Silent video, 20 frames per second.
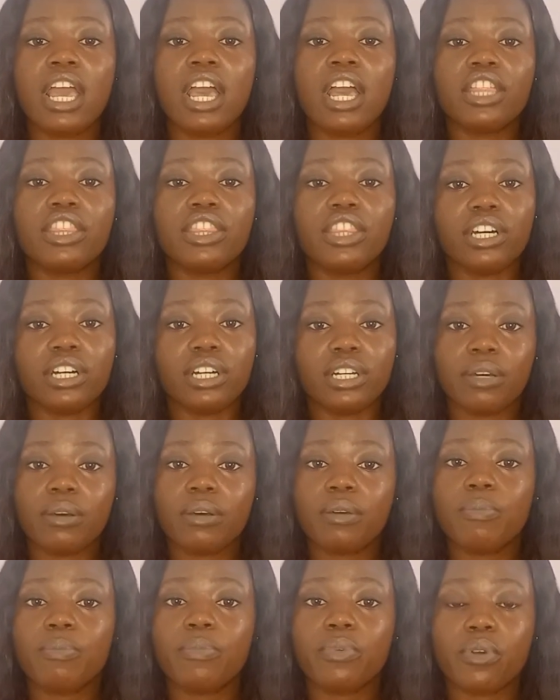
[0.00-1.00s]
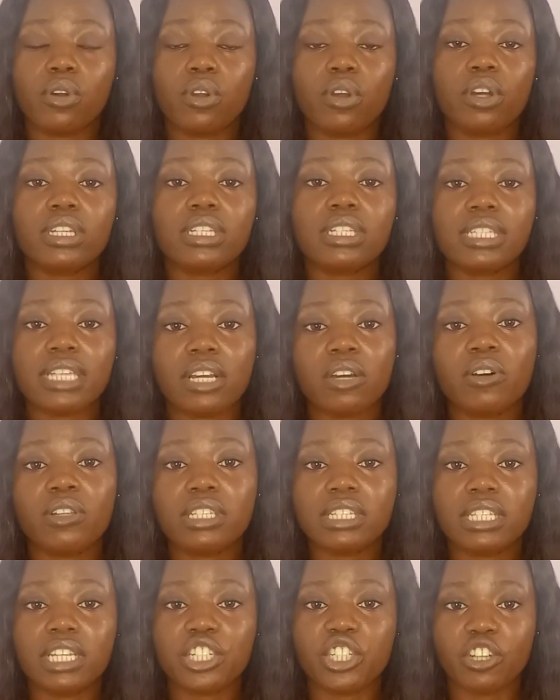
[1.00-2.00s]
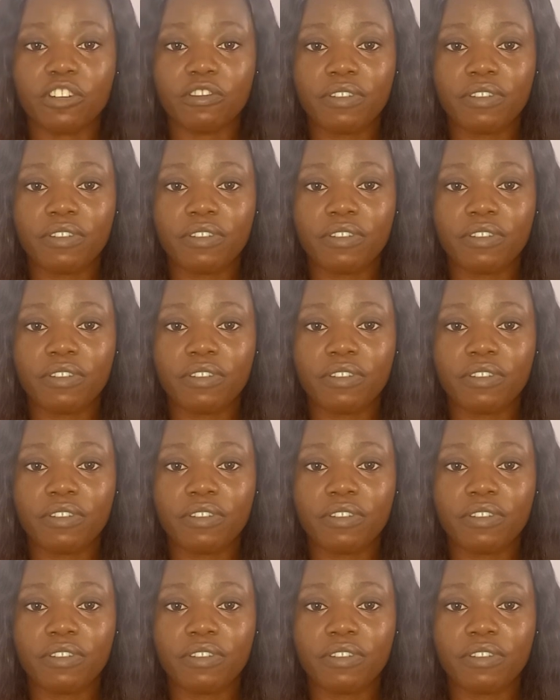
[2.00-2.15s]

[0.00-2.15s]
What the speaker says: the prolonged second stage of